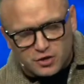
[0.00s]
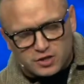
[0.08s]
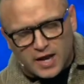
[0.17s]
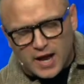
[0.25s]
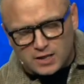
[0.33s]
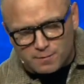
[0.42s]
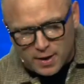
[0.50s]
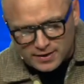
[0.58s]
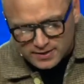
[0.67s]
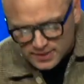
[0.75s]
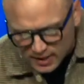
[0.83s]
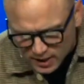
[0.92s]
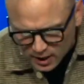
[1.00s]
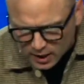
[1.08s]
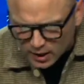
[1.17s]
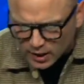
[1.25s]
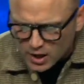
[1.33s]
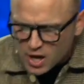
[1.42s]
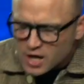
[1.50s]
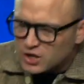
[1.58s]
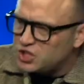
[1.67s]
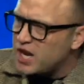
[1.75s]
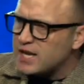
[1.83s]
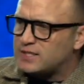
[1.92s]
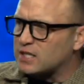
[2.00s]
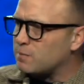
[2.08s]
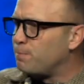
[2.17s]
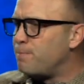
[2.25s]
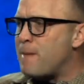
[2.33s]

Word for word: understands my sin, and Jesus